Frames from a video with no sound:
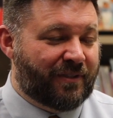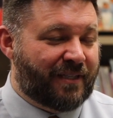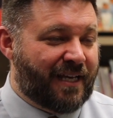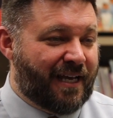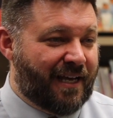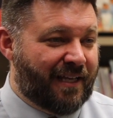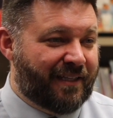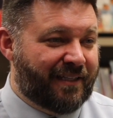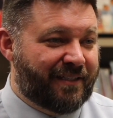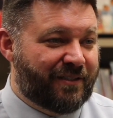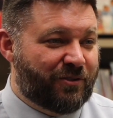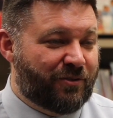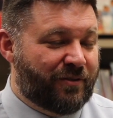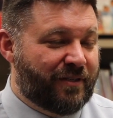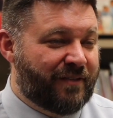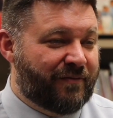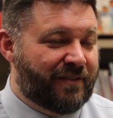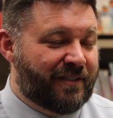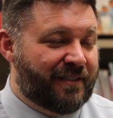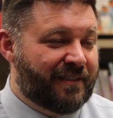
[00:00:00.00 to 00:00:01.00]
college, or
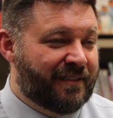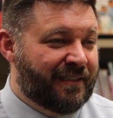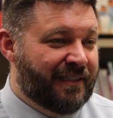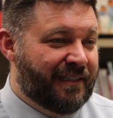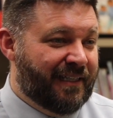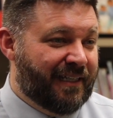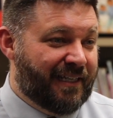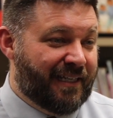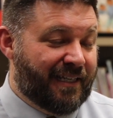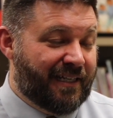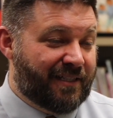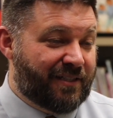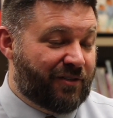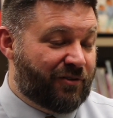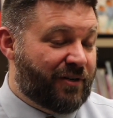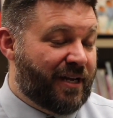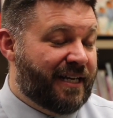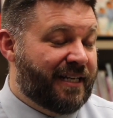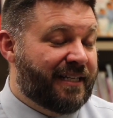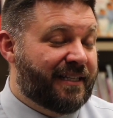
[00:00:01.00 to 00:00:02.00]
even uh, to
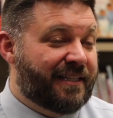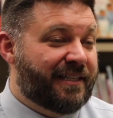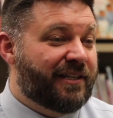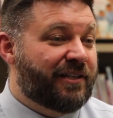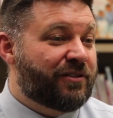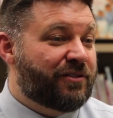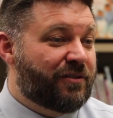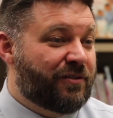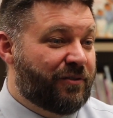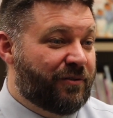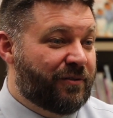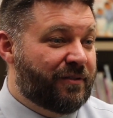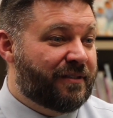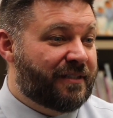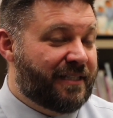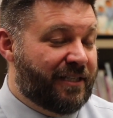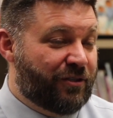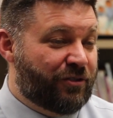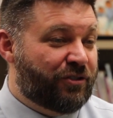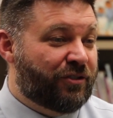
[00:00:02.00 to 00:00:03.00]
try to get their
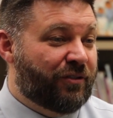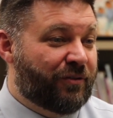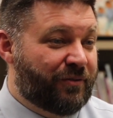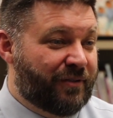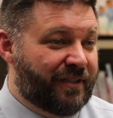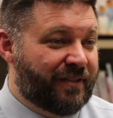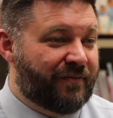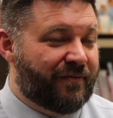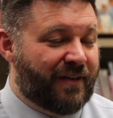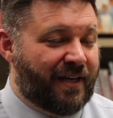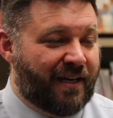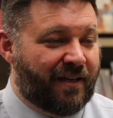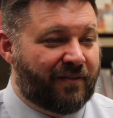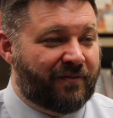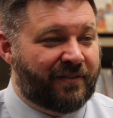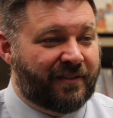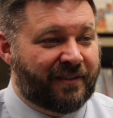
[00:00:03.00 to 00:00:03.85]
students, their children involved.